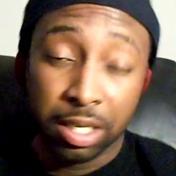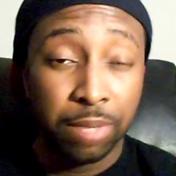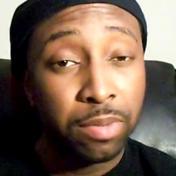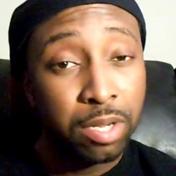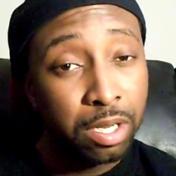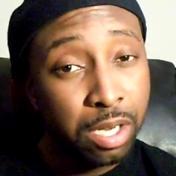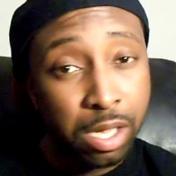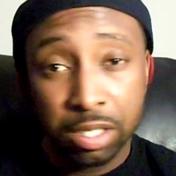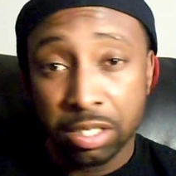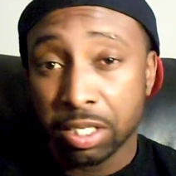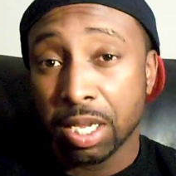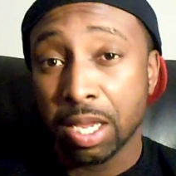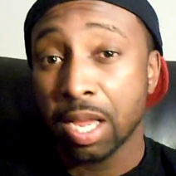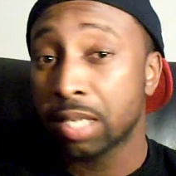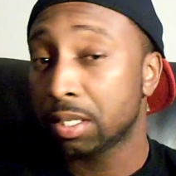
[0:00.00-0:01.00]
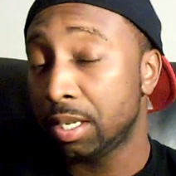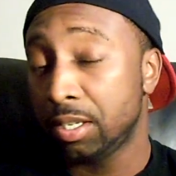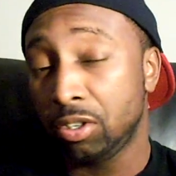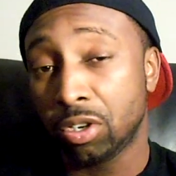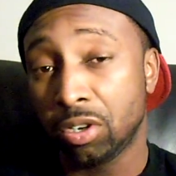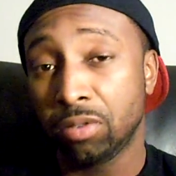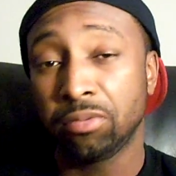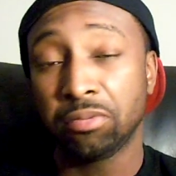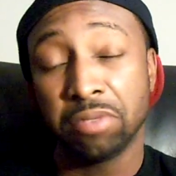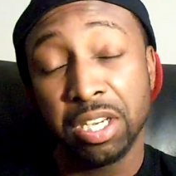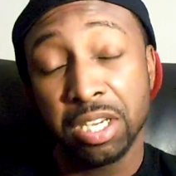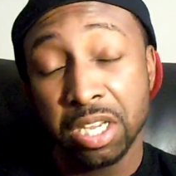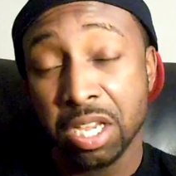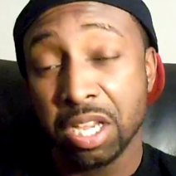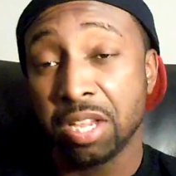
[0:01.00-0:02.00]
give me another chance, and you know
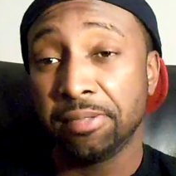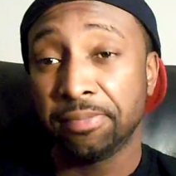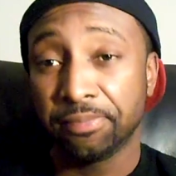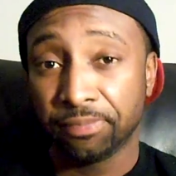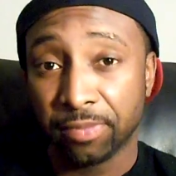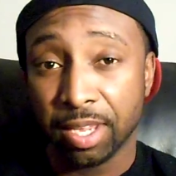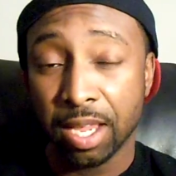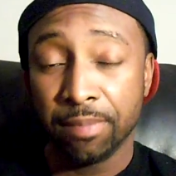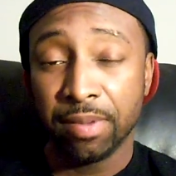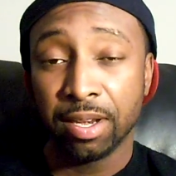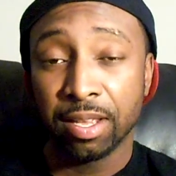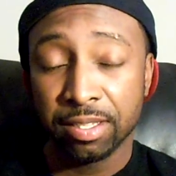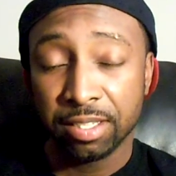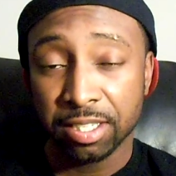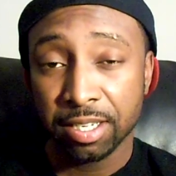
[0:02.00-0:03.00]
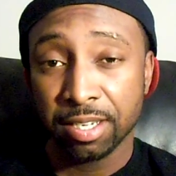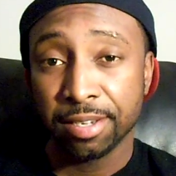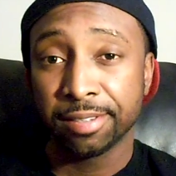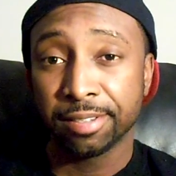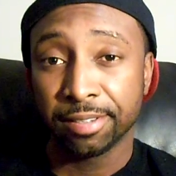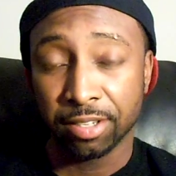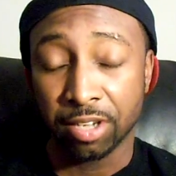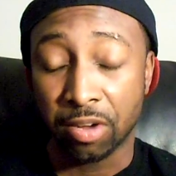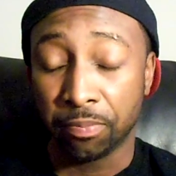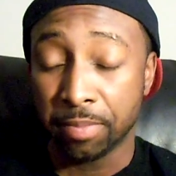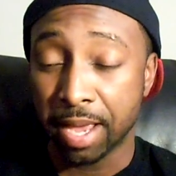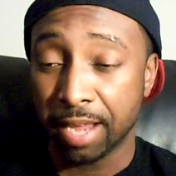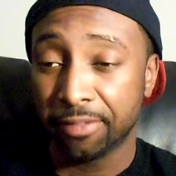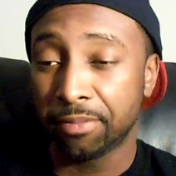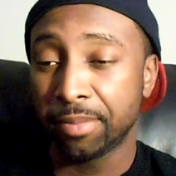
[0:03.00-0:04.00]
he did. He gave me another chance. So I'm
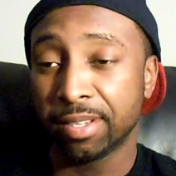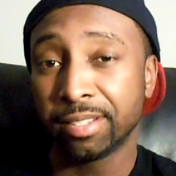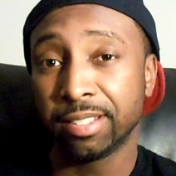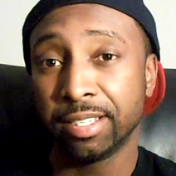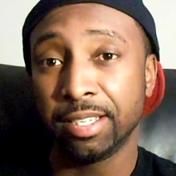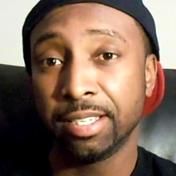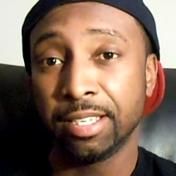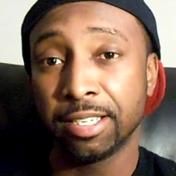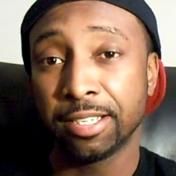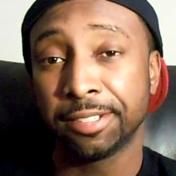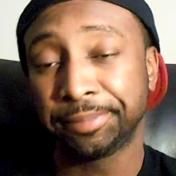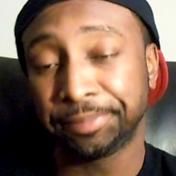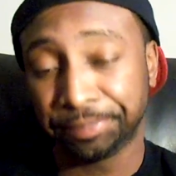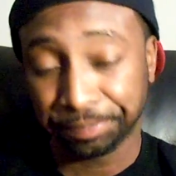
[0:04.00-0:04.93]
back for my senior year.